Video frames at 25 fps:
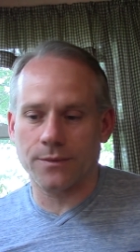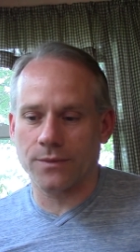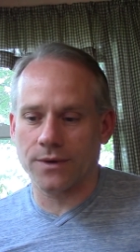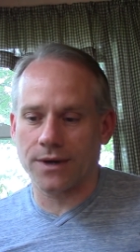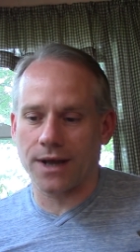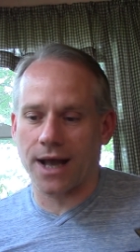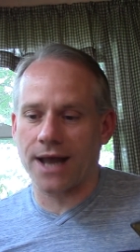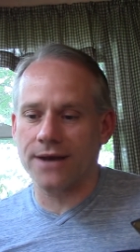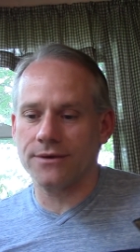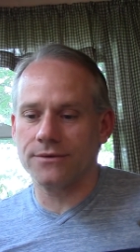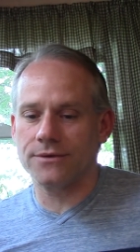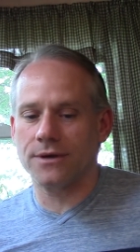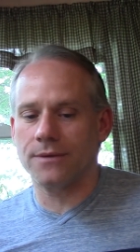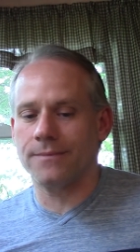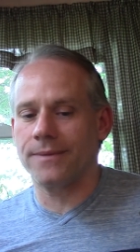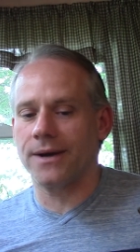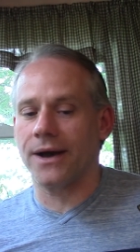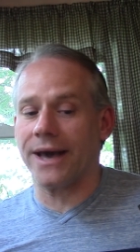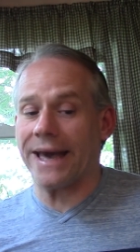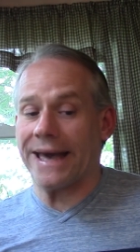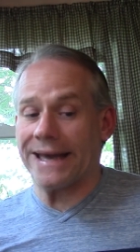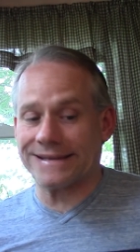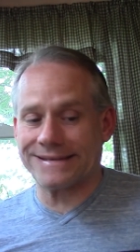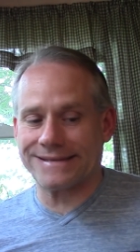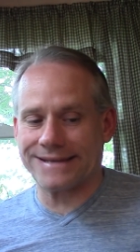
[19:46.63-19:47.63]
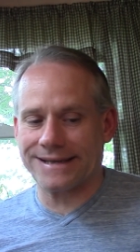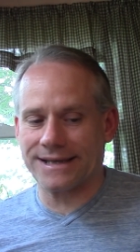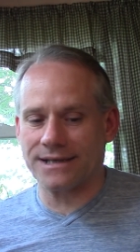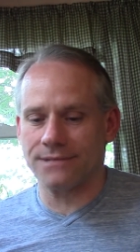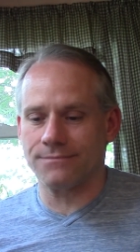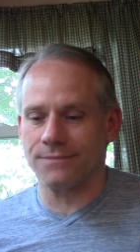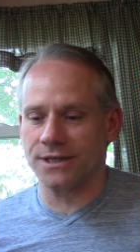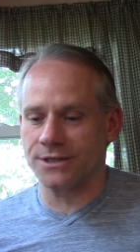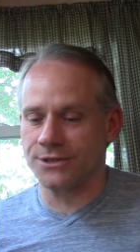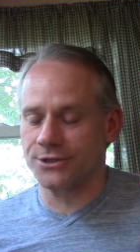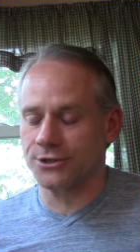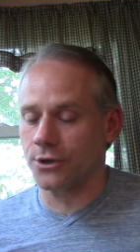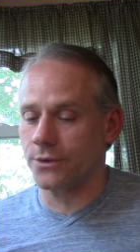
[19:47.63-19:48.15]
we're, I don't know about ending,
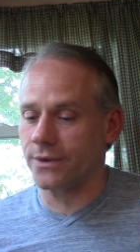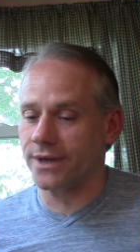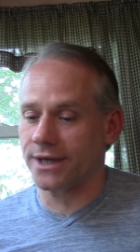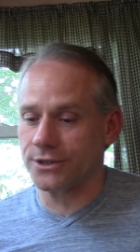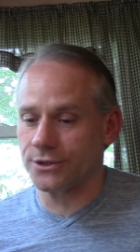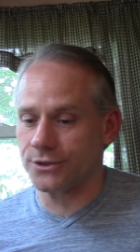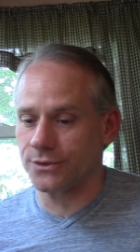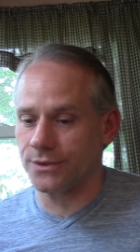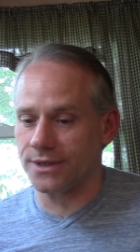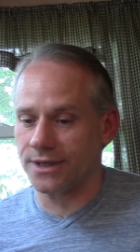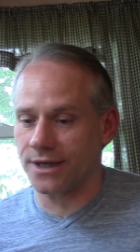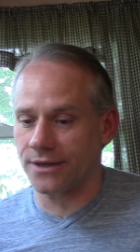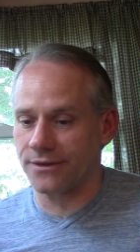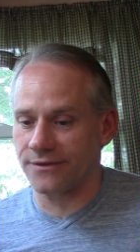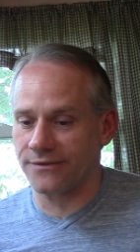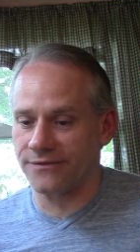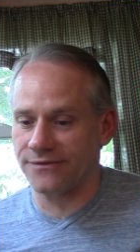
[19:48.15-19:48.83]
but it's going into another